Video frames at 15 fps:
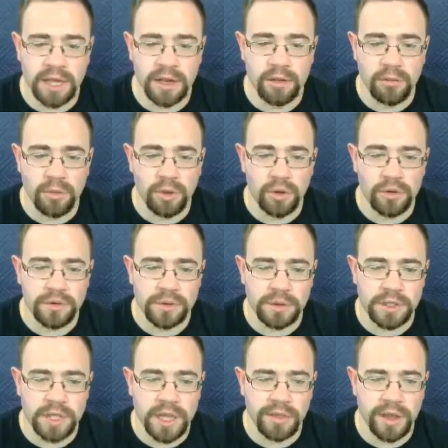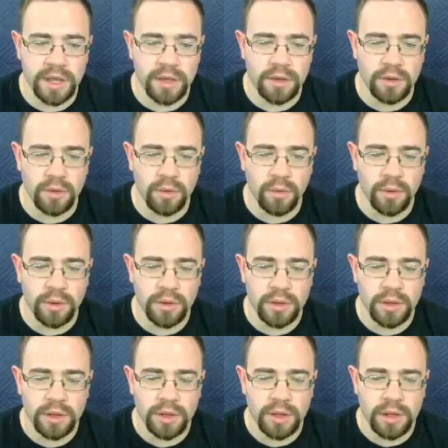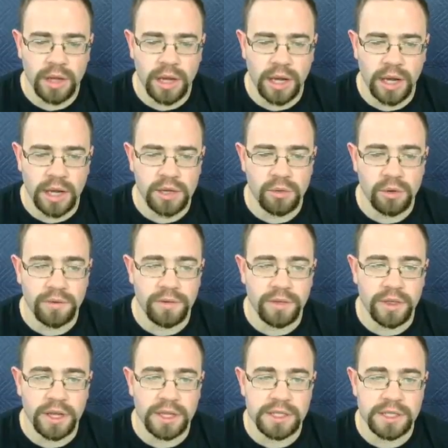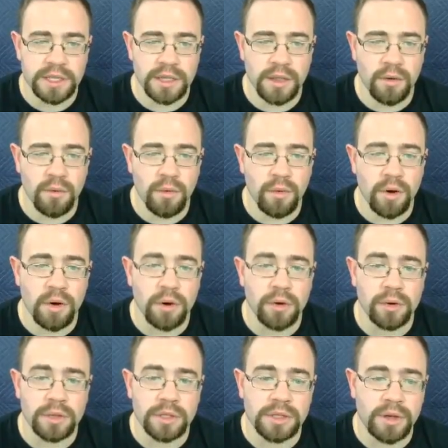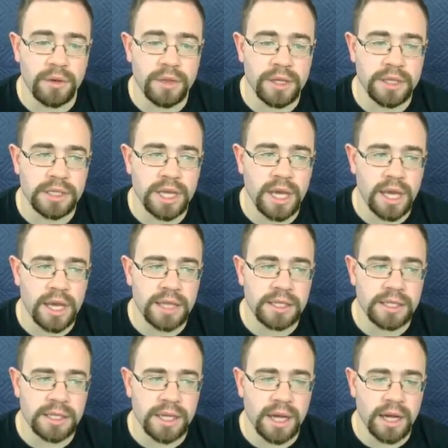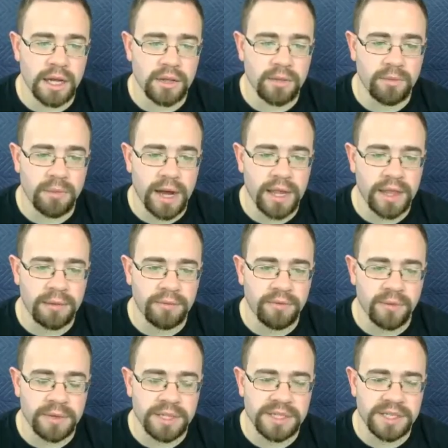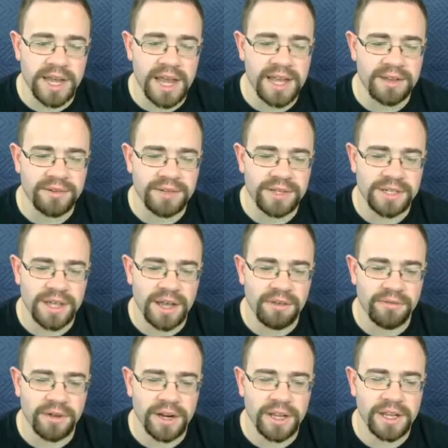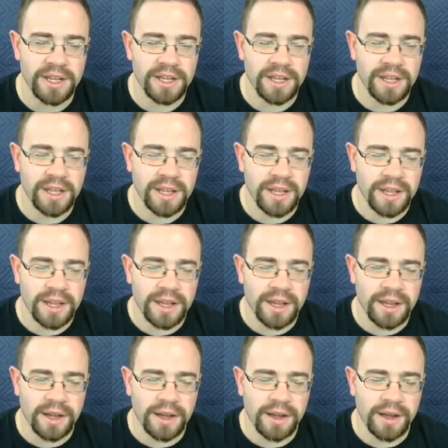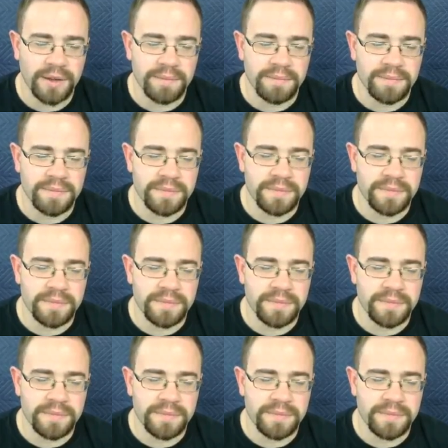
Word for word: get new moves, which then let you uh, do different things in the world. So in this case, uh, you buy them from a snake, which is kind of funny. Um,